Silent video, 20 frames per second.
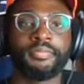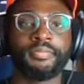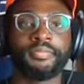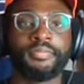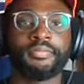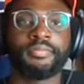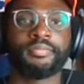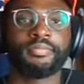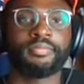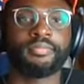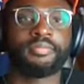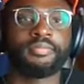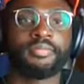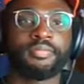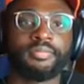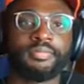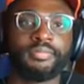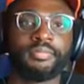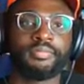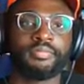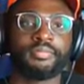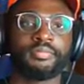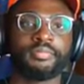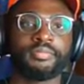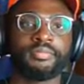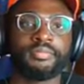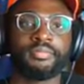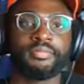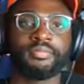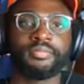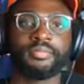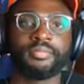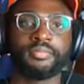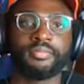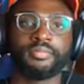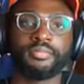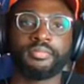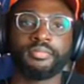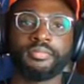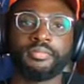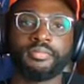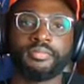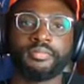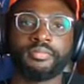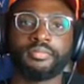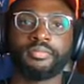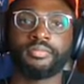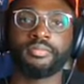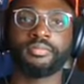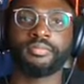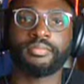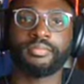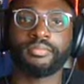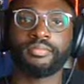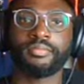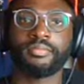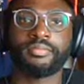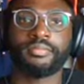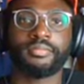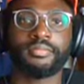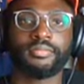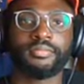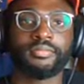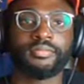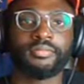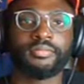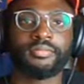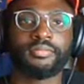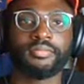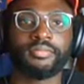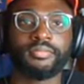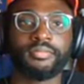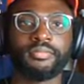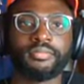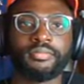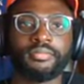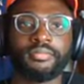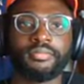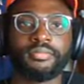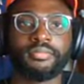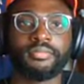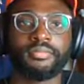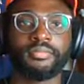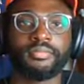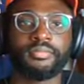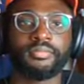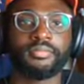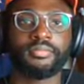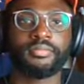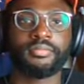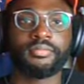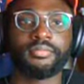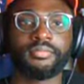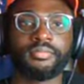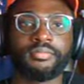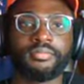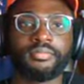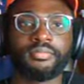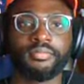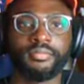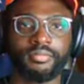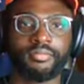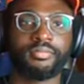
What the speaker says: This person isn't speaking.